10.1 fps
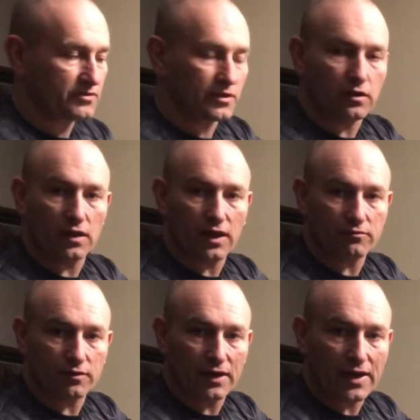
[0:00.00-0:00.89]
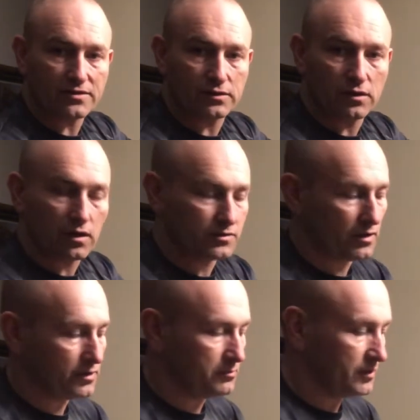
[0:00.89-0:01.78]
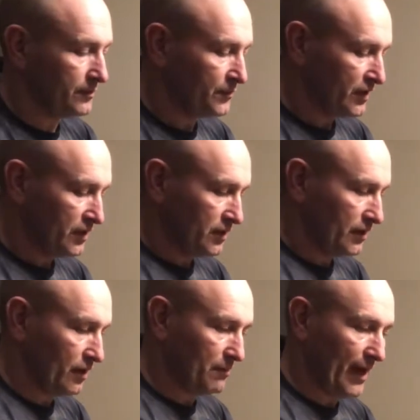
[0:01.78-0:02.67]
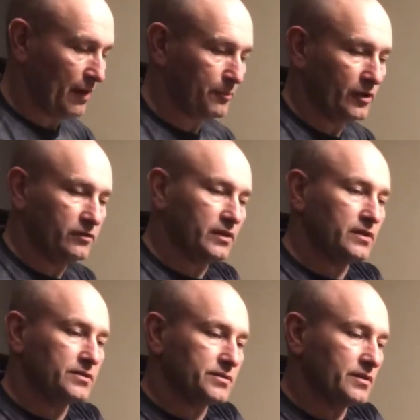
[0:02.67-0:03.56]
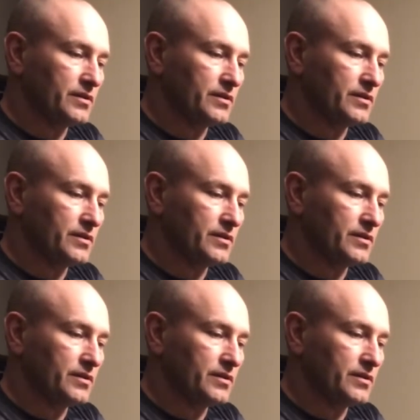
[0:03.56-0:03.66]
they all have relaxing locks on them. Now, Matt built these.